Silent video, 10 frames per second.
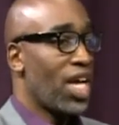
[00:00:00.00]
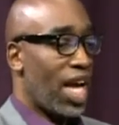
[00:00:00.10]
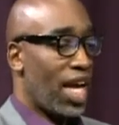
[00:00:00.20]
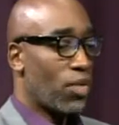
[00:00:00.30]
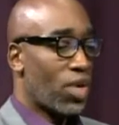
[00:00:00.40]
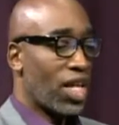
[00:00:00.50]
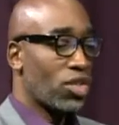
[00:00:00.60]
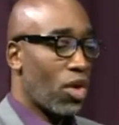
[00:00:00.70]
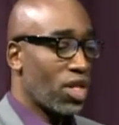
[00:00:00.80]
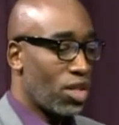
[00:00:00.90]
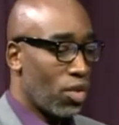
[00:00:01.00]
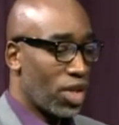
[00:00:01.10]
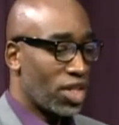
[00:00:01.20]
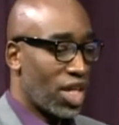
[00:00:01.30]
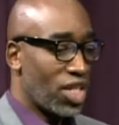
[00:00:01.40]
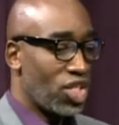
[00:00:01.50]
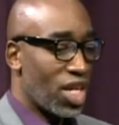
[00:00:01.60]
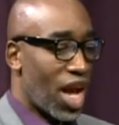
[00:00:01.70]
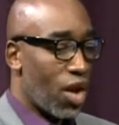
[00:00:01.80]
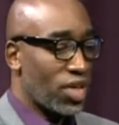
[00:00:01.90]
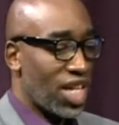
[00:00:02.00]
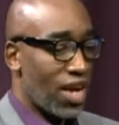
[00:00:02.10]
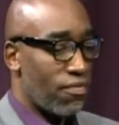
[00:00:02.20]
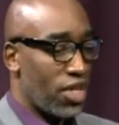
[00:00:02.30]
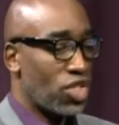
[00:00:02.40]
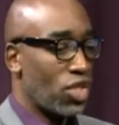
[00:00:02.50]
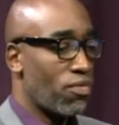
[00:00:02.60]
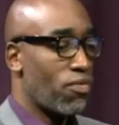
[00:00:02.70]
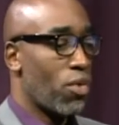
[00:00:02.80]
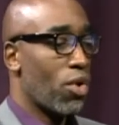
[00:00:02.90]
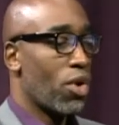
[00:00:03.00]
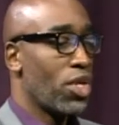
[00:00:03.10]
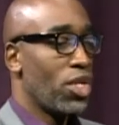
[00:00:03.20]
And when I started the organization, I always had a vision for